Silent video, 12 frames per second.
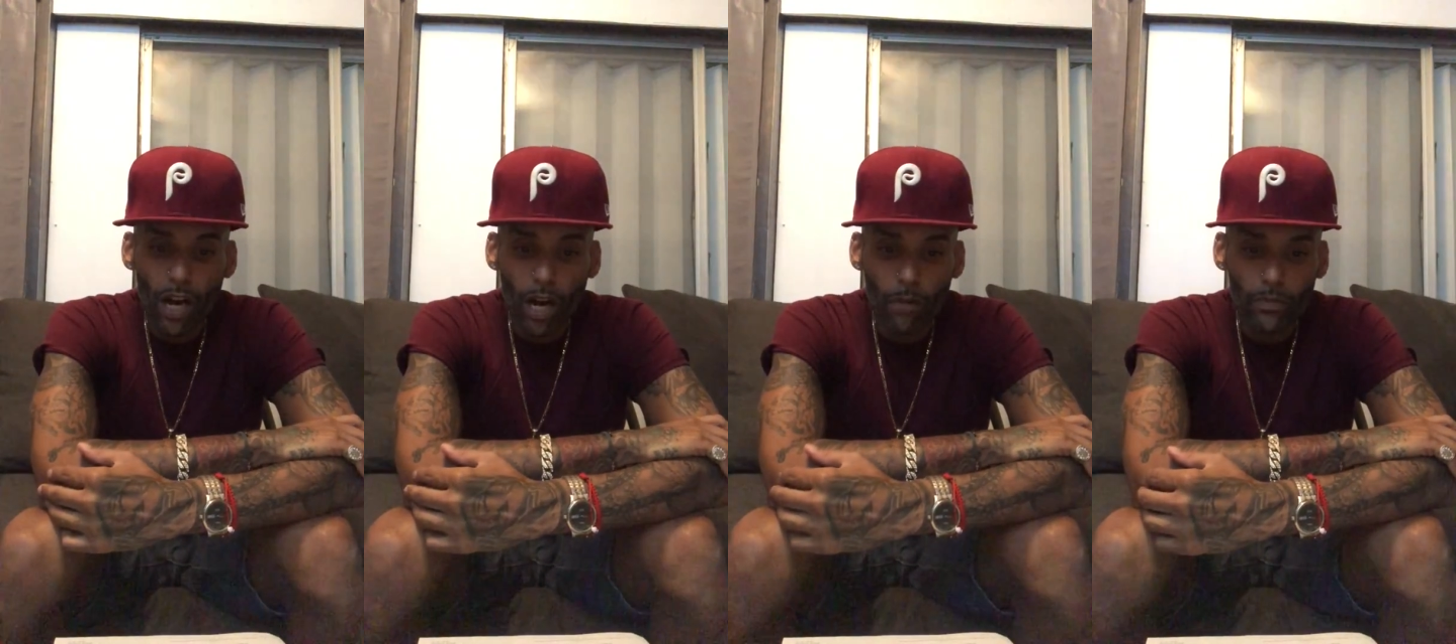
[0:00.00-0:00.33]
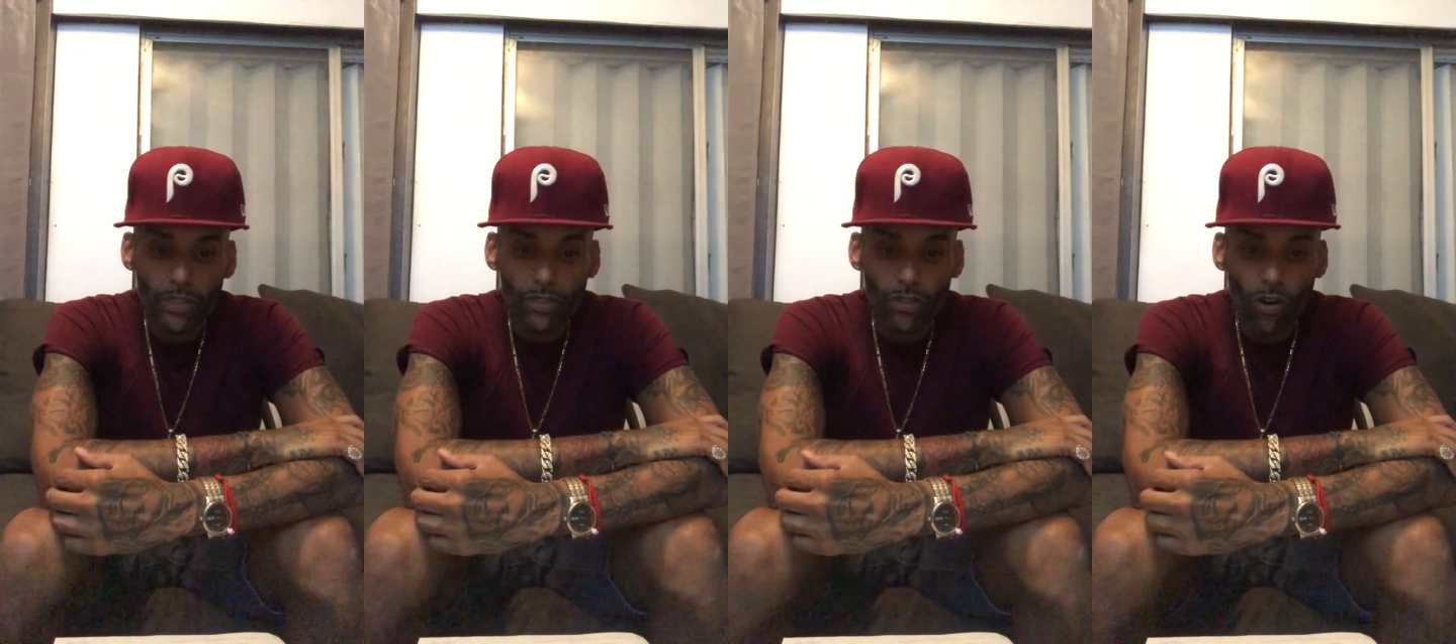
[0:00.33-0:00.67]

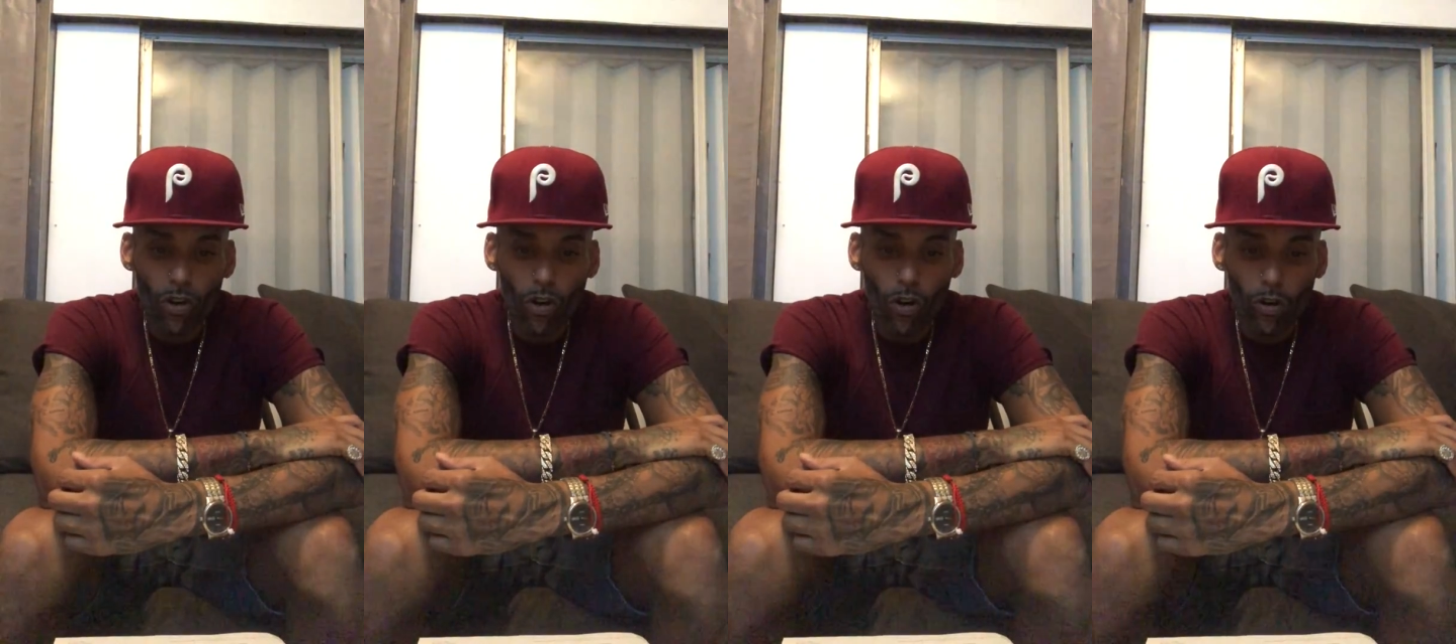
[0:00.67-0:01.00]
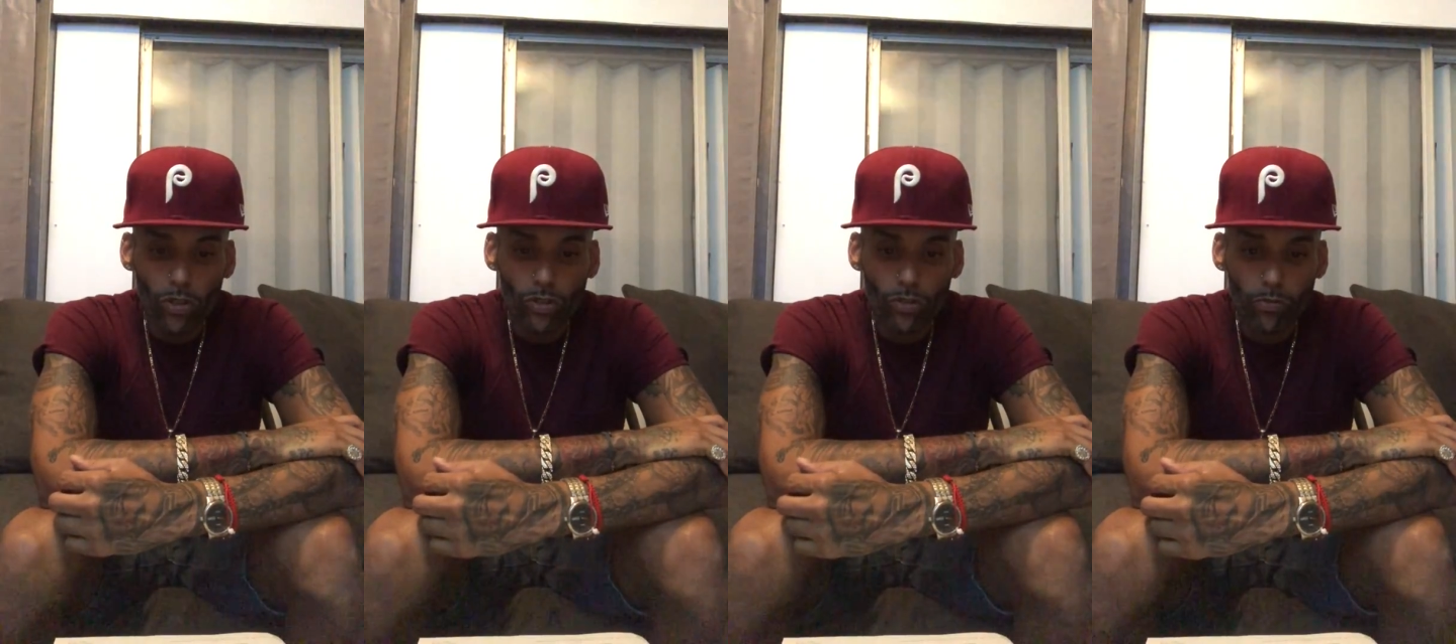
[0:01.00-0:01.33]
hummus
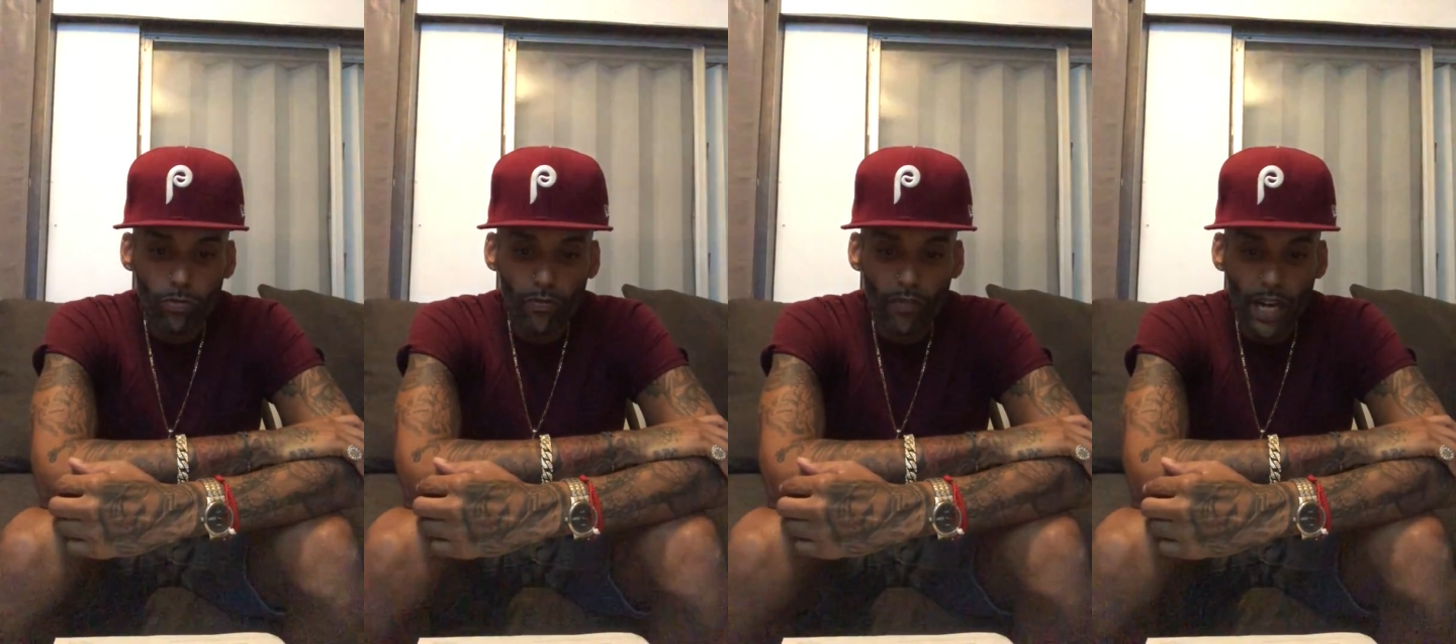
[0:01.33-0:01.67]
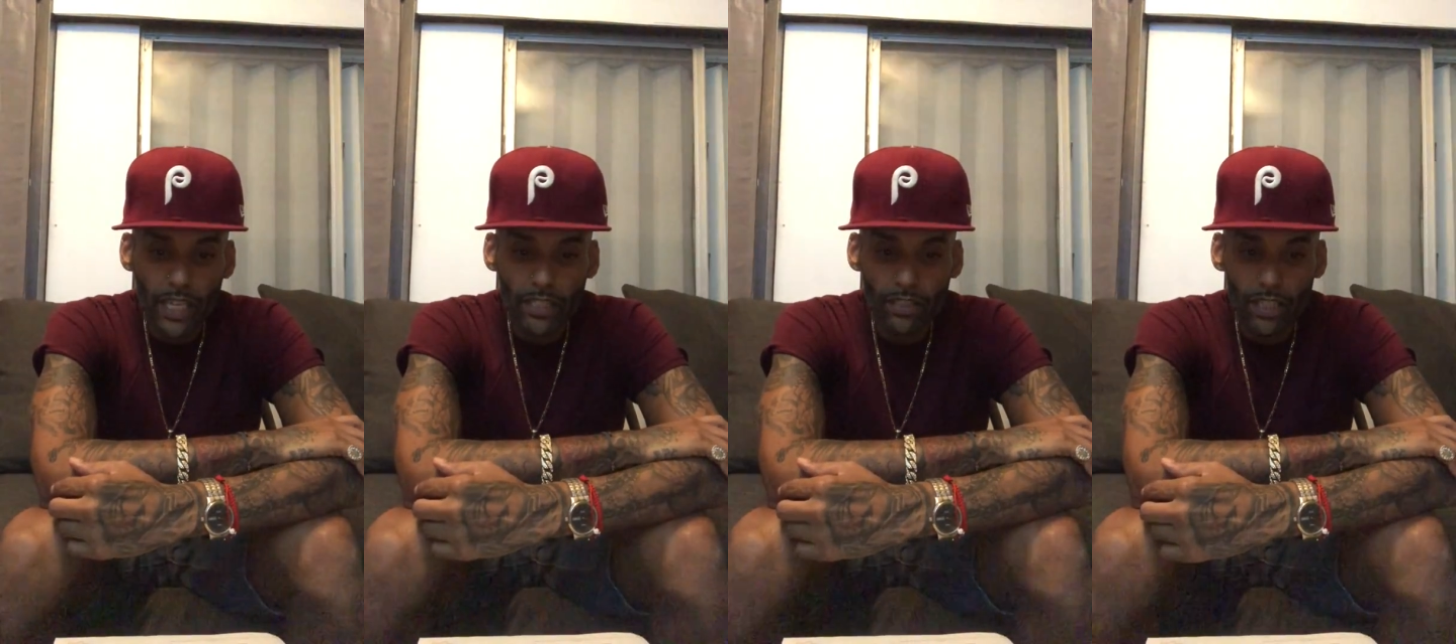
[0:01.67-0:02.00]
also
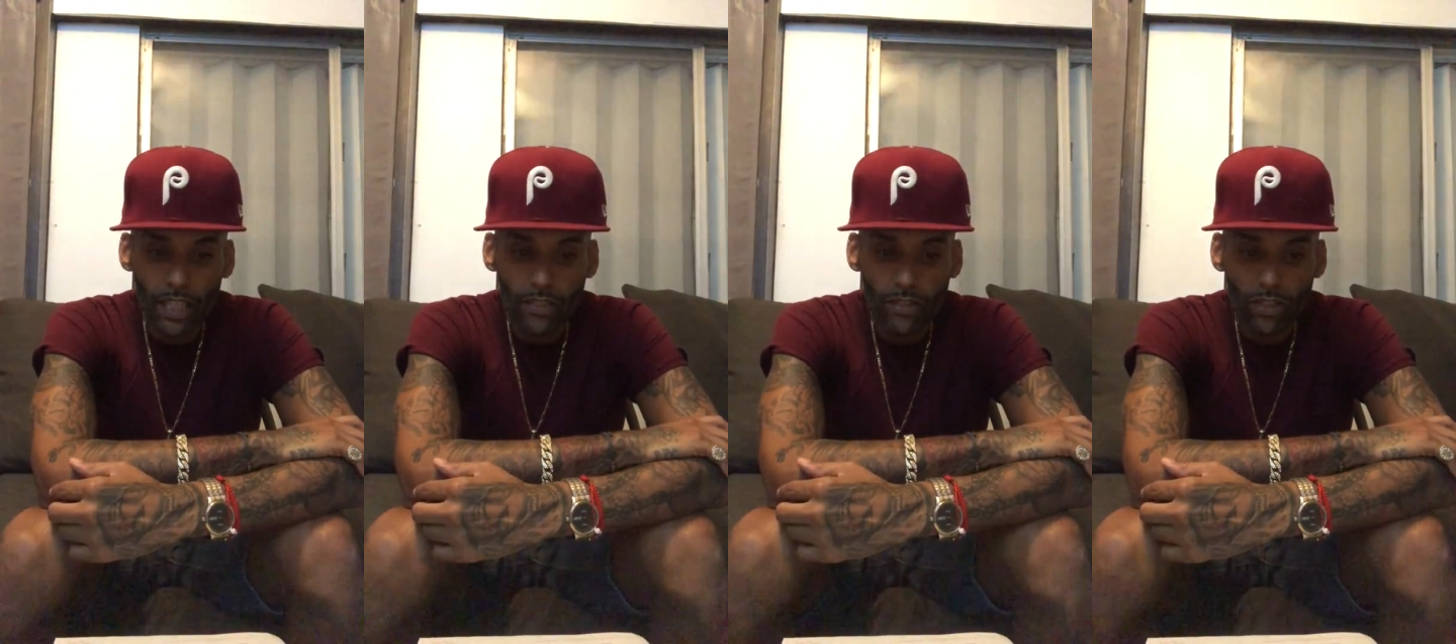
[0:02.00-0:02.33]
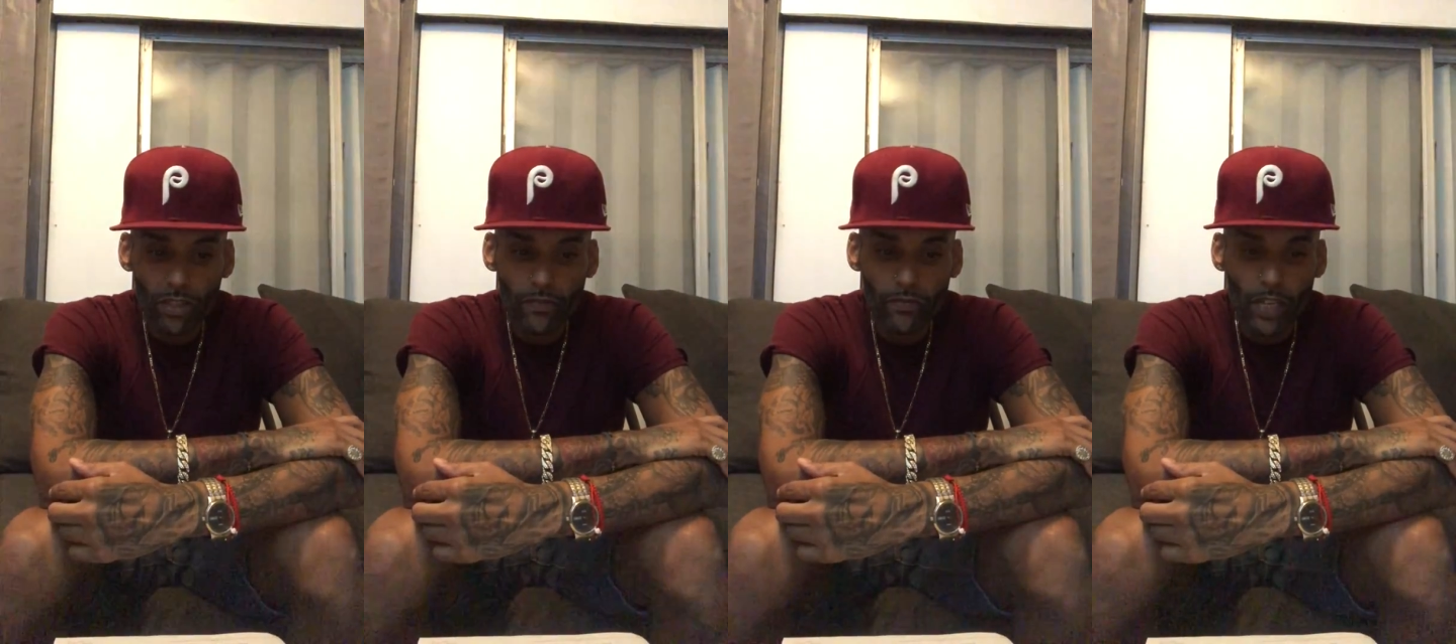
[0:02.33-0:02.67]
provides tons
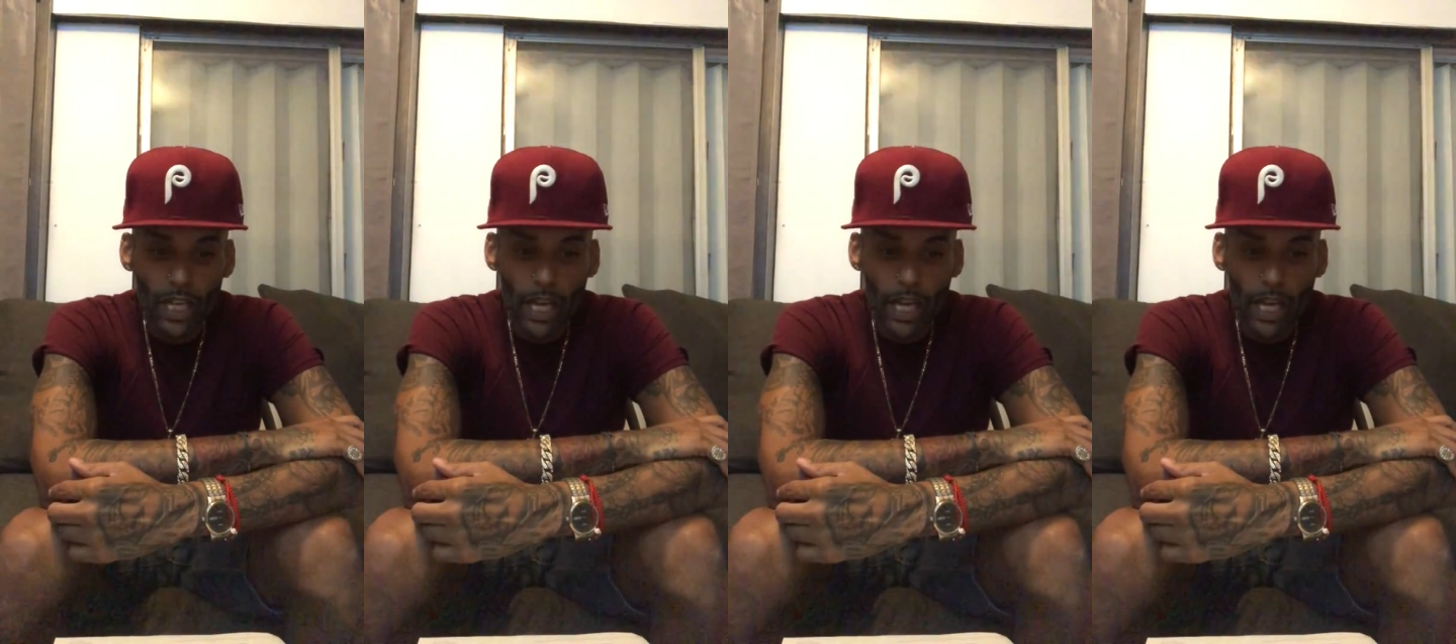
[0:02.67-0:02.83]
of